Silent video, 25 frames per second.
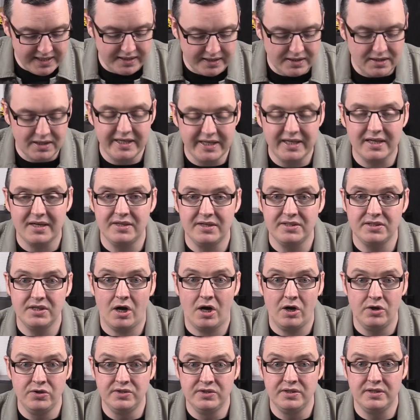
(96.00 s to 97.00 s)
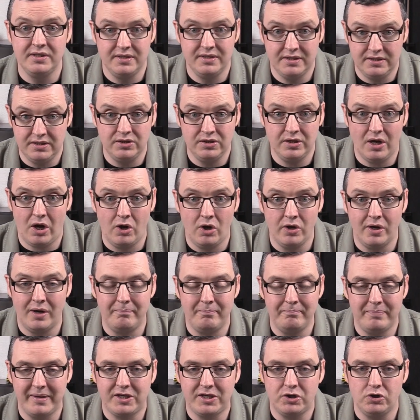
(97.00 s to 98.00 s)
in clear and
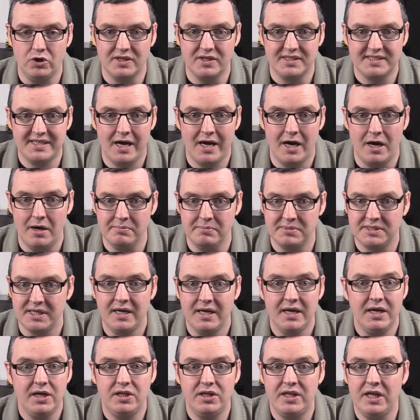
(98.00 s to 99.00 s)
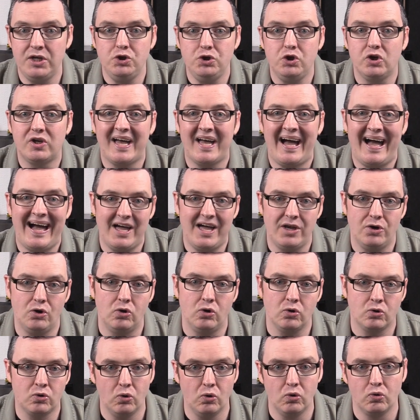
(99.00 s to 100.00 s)
unambiguous terms, then you
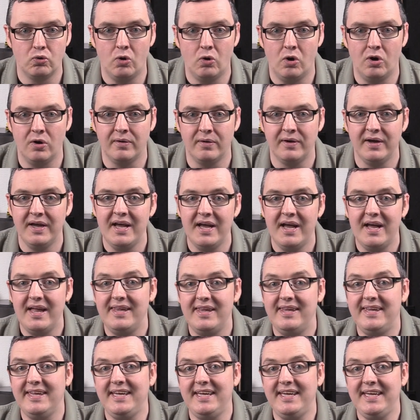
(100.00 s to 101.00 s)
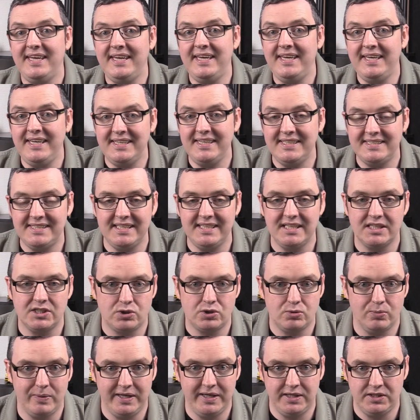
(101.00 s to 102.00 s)
cannot go wrong. The
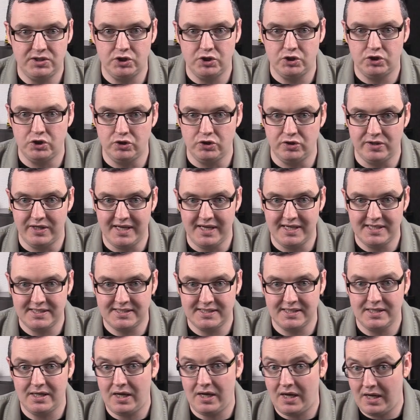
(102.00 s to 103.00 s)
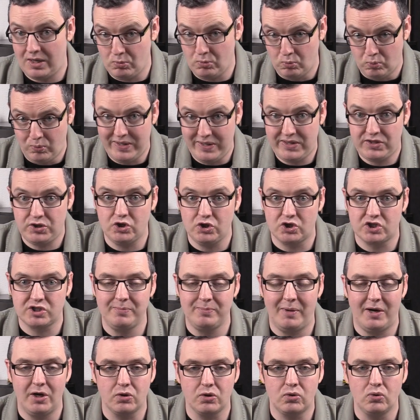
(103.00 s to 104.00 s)
easiest way to do this with your
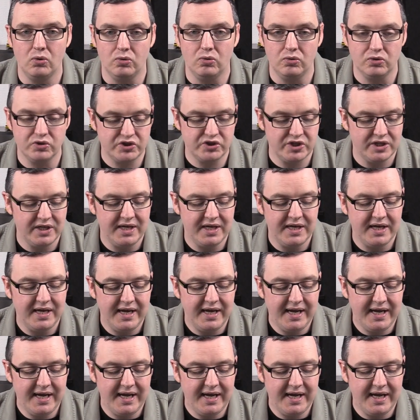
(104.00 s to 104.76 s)
SMART goals